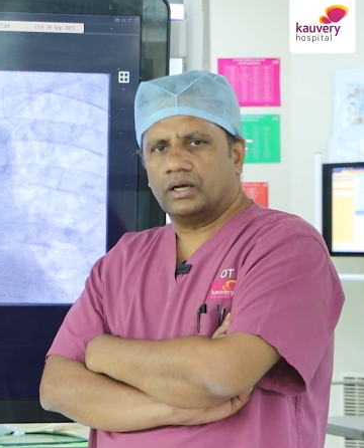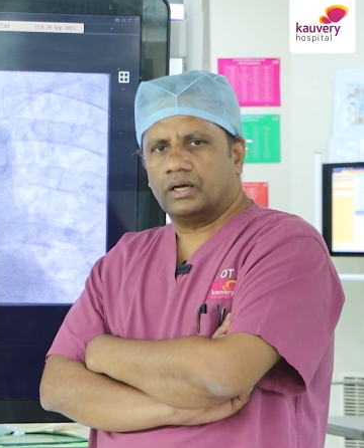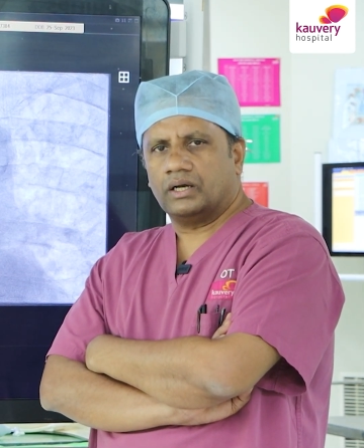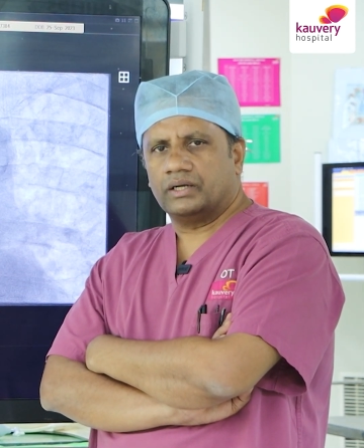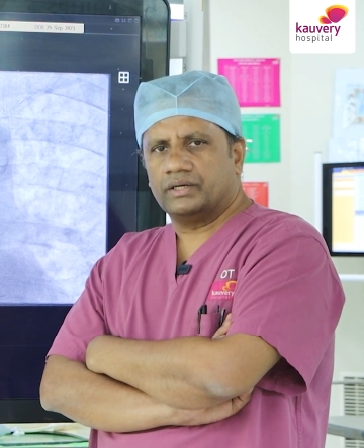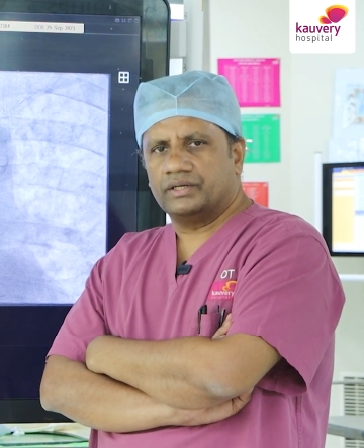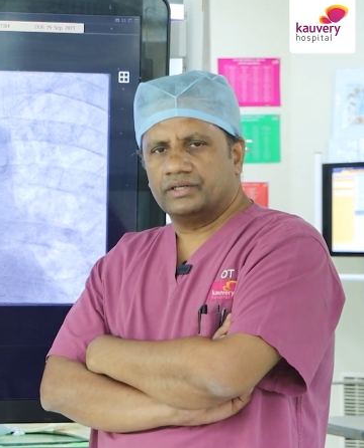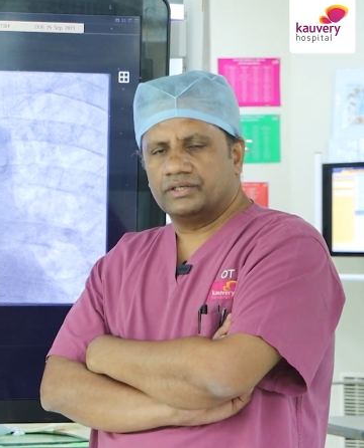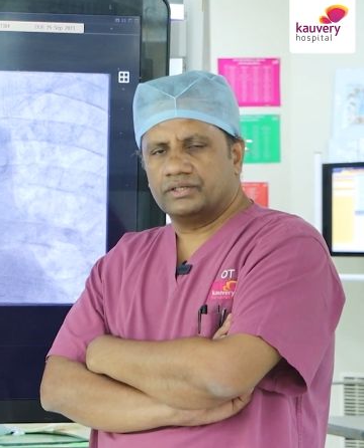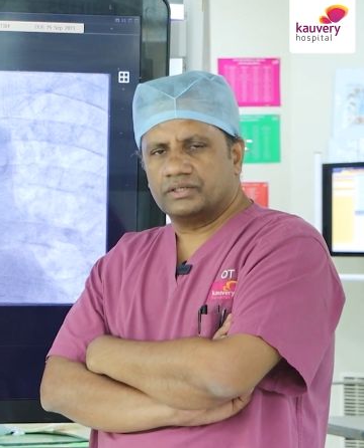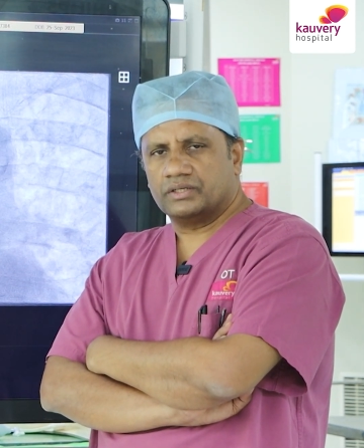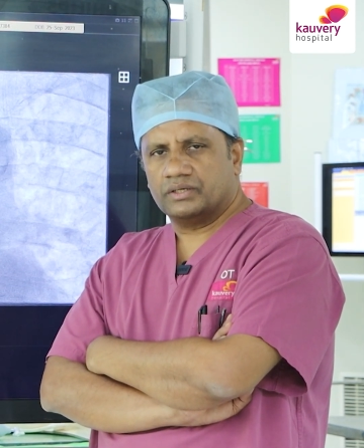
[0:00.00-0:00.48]

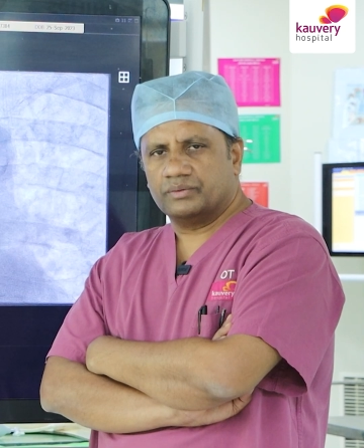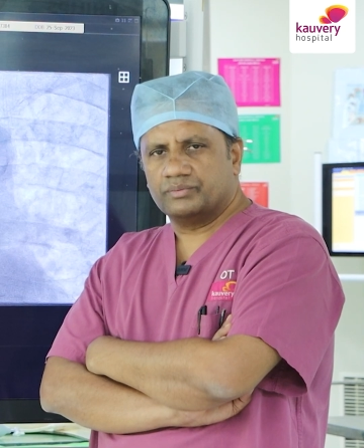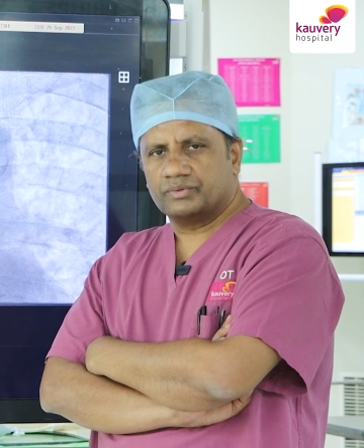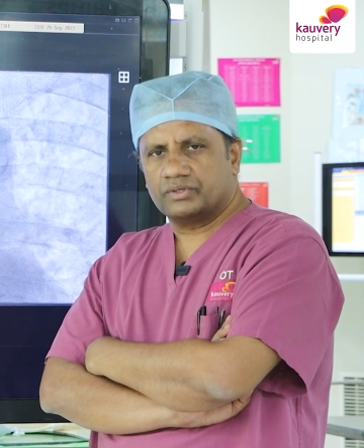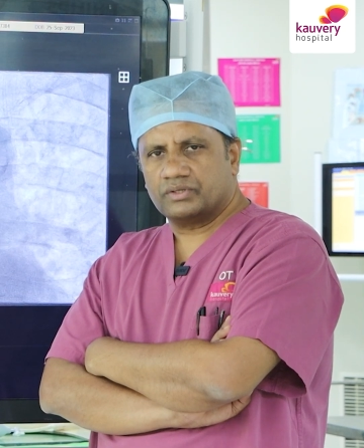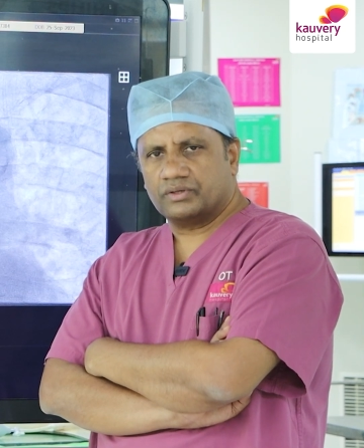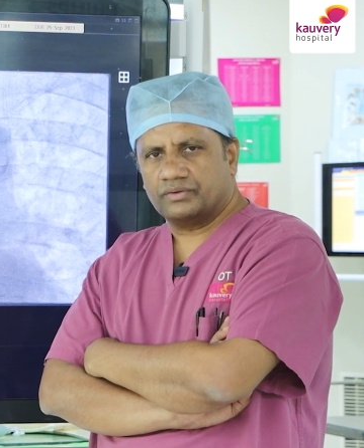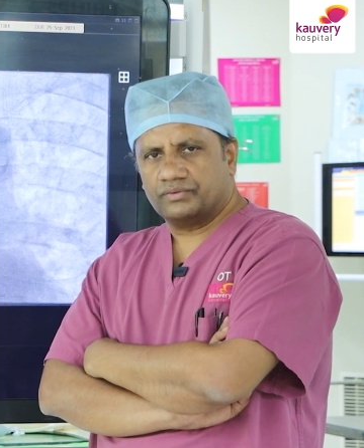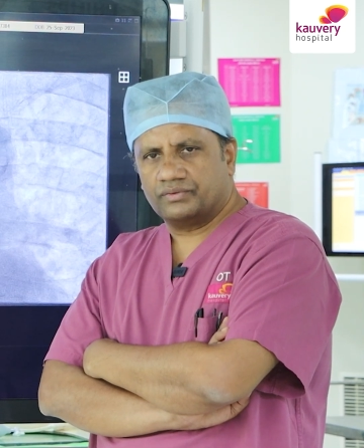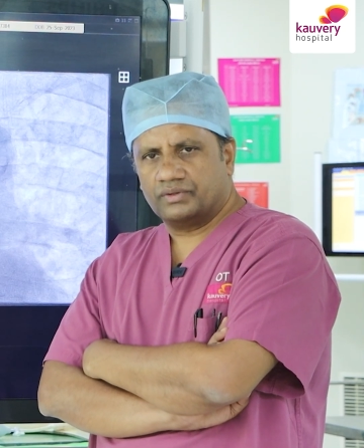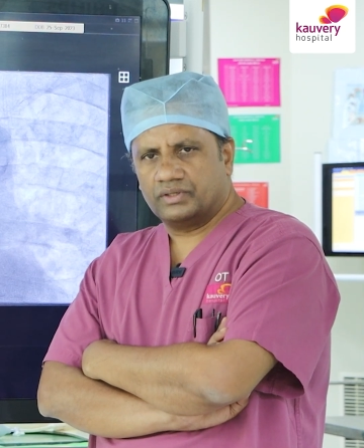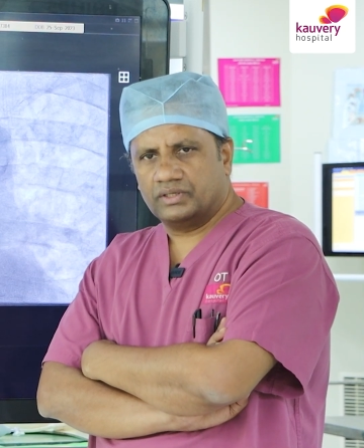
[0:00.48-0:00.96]
and in
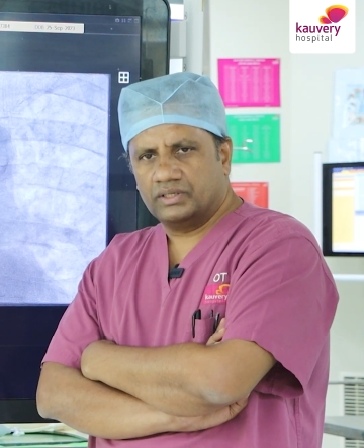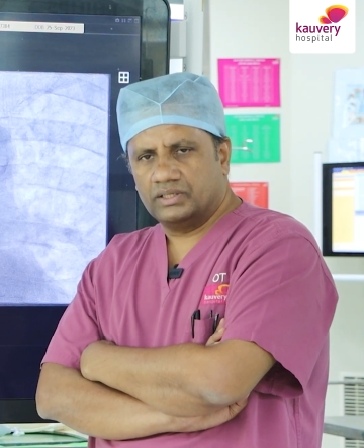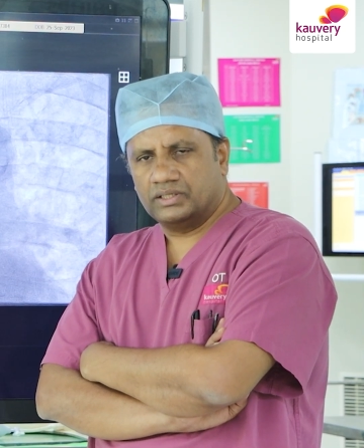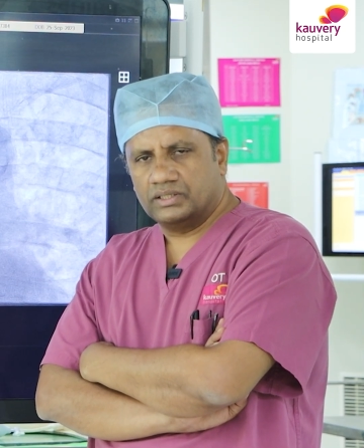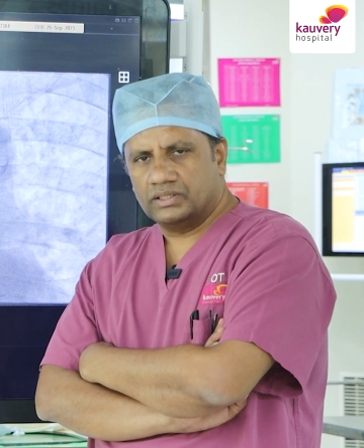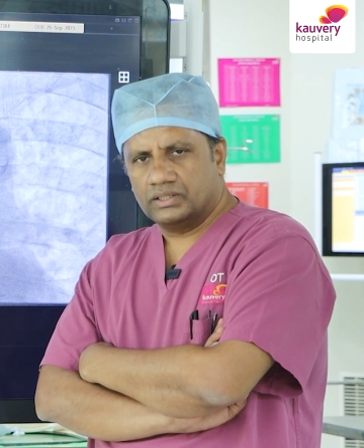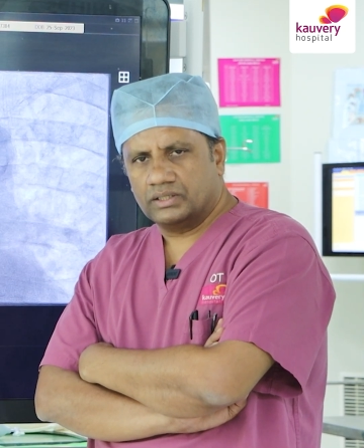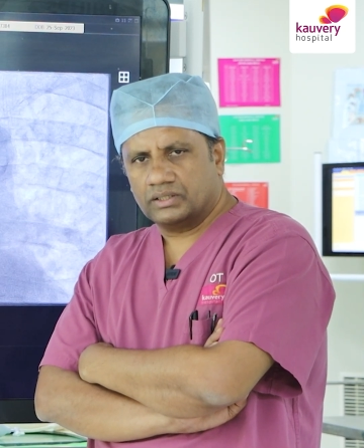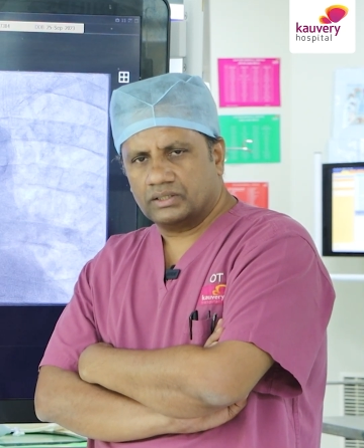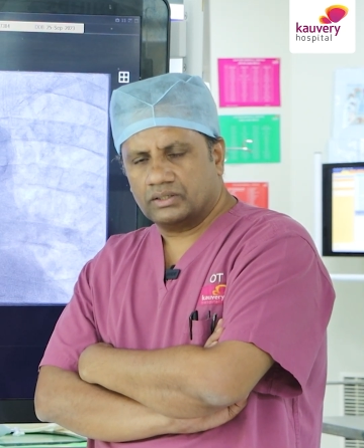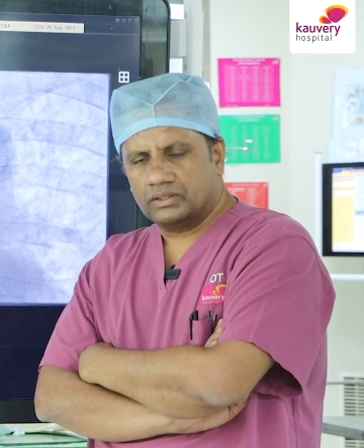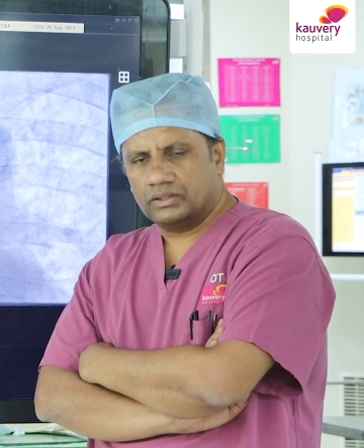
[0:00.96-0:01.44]
terms of
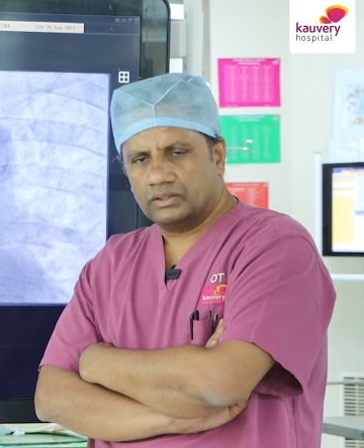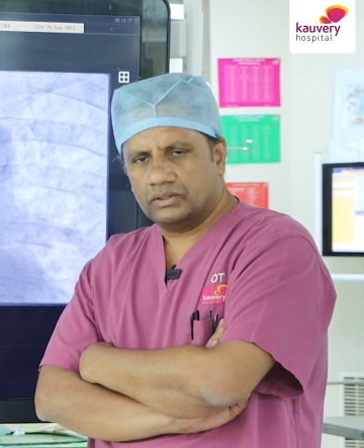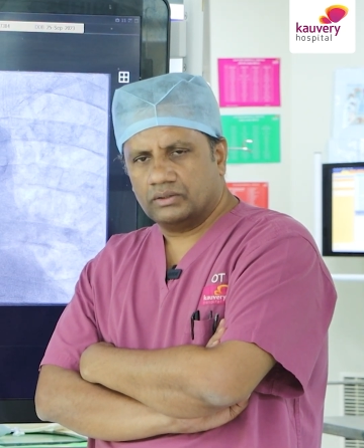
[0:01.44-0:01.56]
the